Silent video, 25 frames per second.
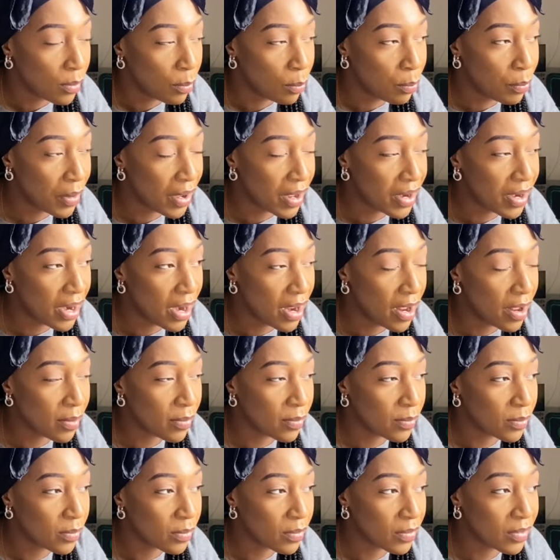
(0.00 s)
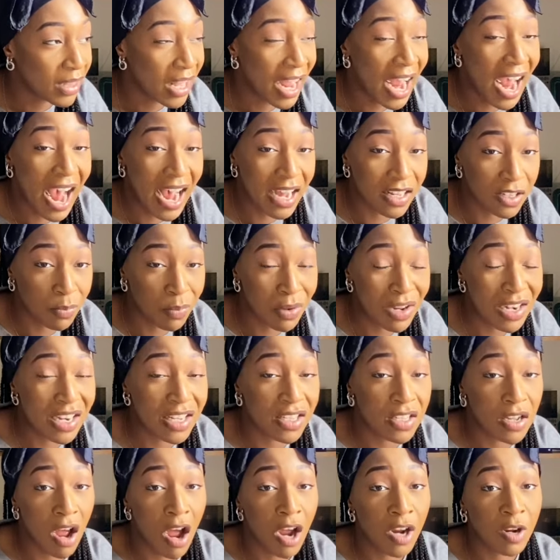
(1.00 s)
But there has been
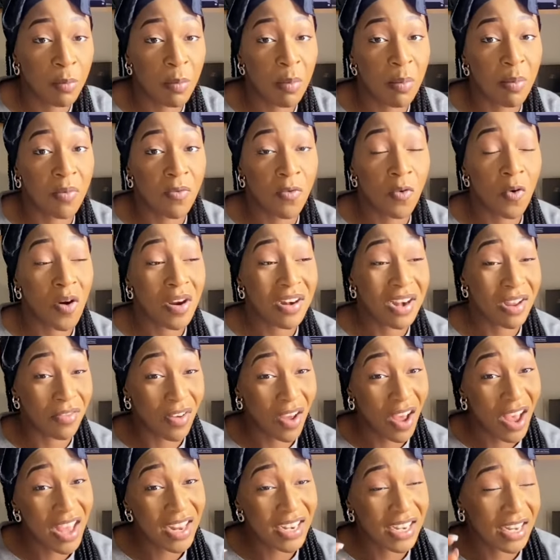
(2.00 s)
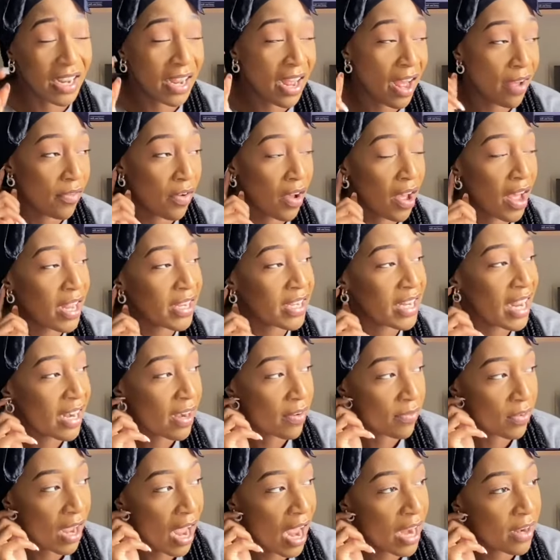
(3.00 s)
this argument before, and I've heard it. I've heard it, and
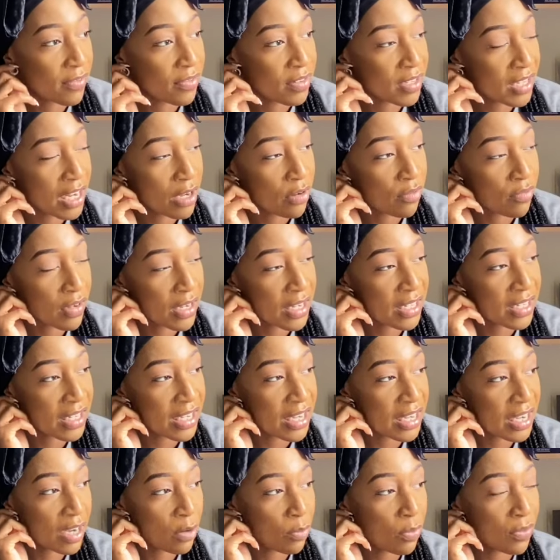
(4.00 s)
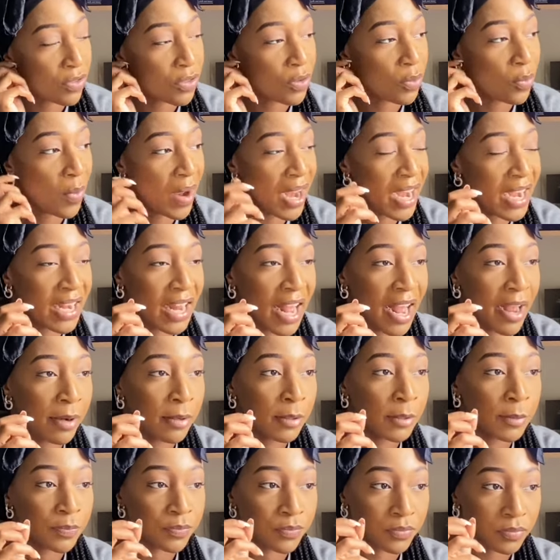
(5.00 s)
I've kind of seen reason in it with the way that
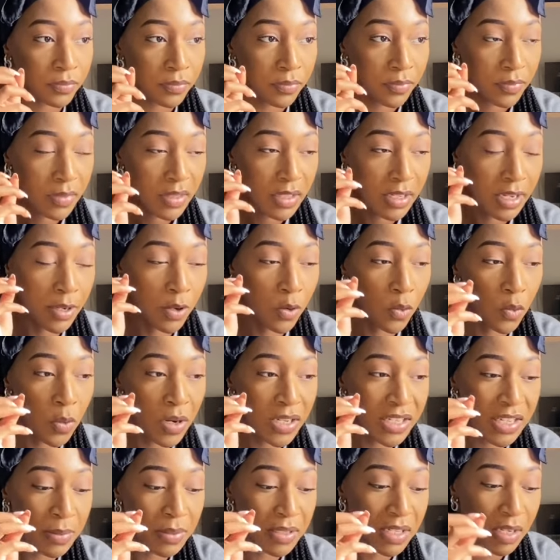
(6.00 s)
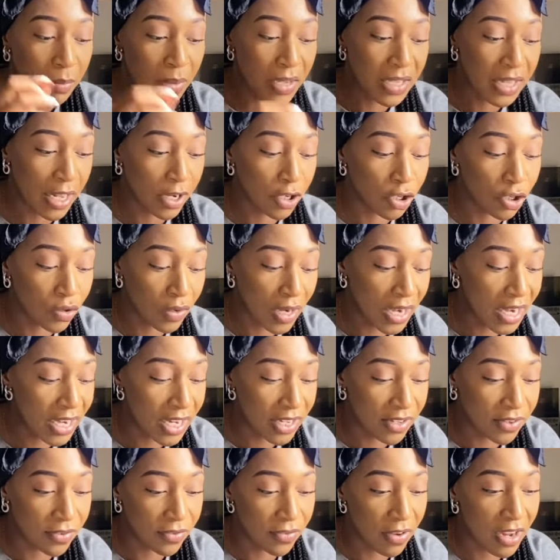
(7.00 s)
it always seems to be that Drake
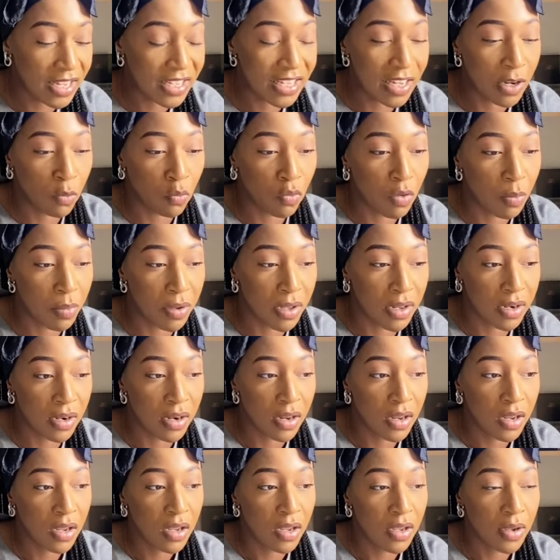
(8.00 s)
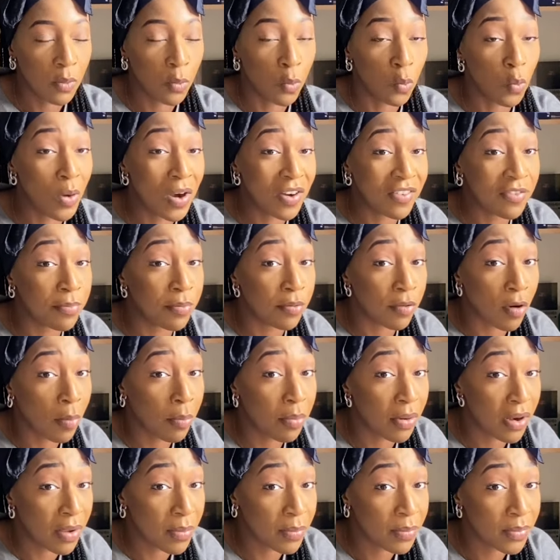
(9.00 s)
is facing women with
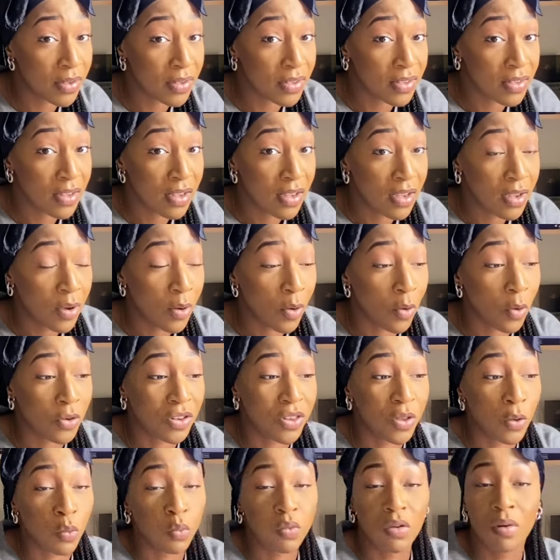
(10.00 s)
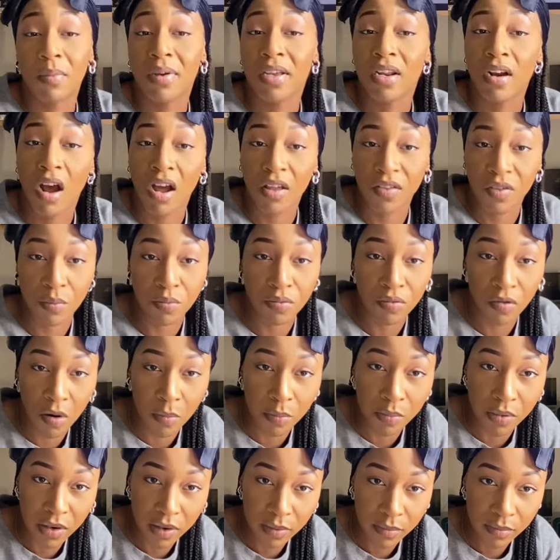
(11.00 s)
problems, or the women are the
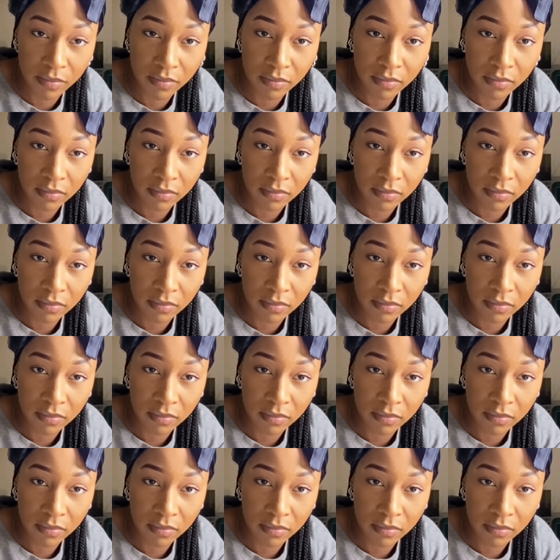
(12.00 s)
problem.